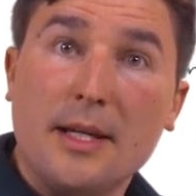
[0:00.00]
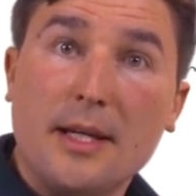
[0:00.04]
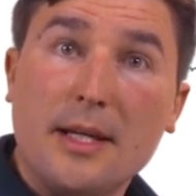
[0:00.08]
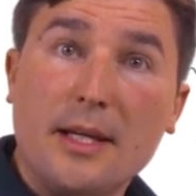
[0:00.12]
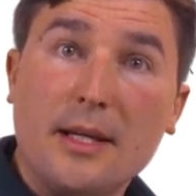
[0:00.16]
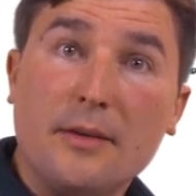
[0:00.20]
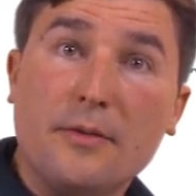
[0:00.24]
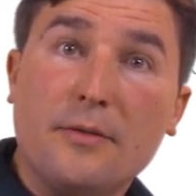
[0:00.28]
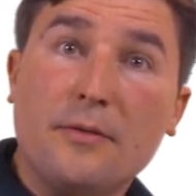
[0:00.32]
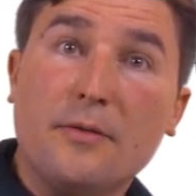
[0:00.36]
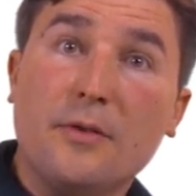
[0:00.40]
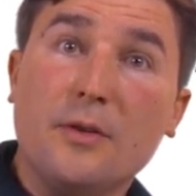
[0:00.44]

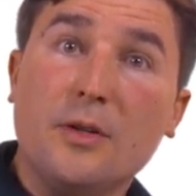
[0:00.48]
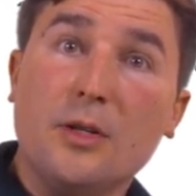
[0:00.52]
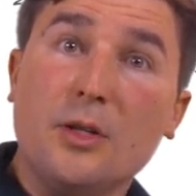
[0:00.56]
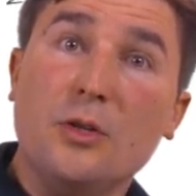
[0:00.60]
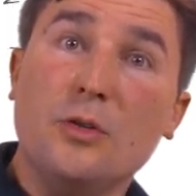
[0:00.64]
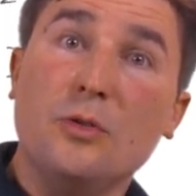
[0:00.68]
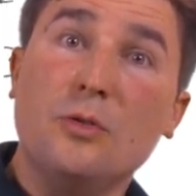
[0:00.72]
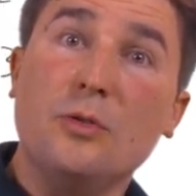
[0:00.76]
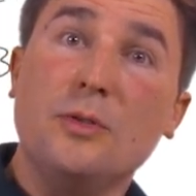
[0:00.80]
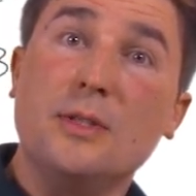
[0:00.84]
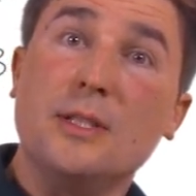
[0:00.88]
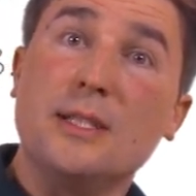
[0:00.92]
if
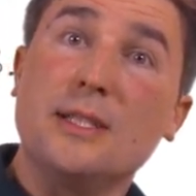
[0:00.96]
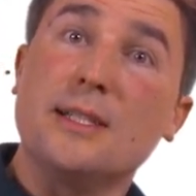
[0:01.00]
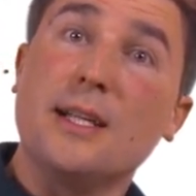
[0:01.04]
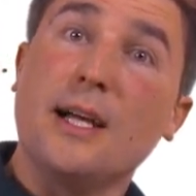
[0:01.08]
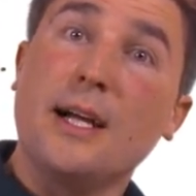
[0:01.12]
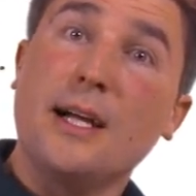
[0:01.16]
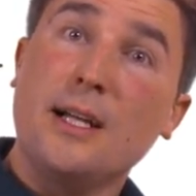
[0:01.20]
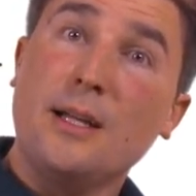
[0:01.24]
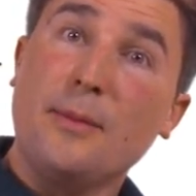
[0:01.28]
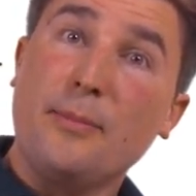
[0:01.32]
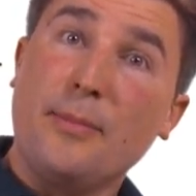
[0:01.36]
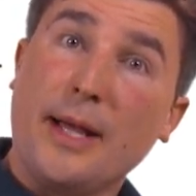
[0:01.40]
you
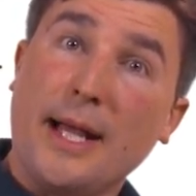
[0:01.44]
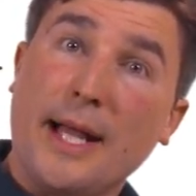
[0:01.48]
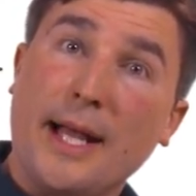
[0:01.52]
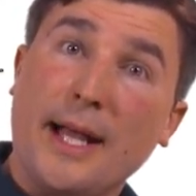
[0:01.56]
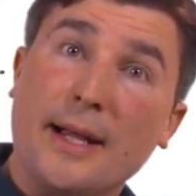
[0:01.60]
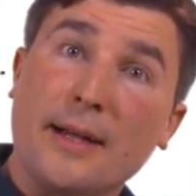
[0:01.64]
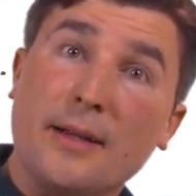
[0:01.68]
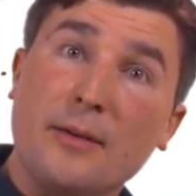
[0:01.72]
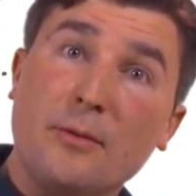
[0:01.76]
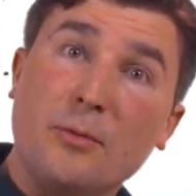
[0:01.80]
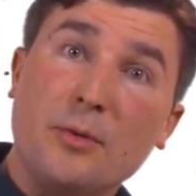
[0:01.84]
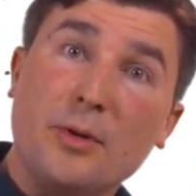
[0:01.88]
design a
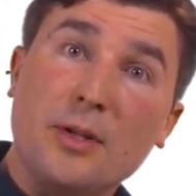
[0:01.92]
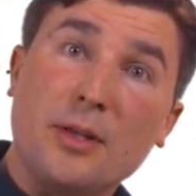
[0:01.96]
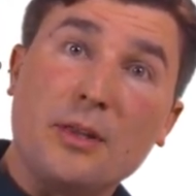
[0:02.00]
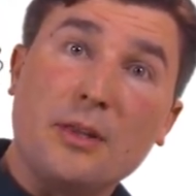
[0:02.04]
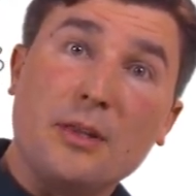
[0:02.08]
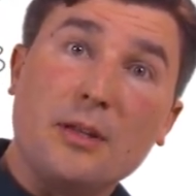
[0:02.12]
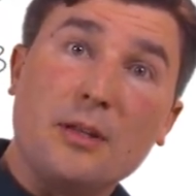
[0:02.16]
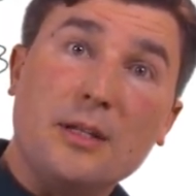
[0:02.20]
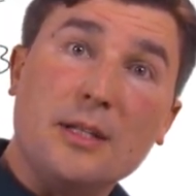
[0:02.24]
pack with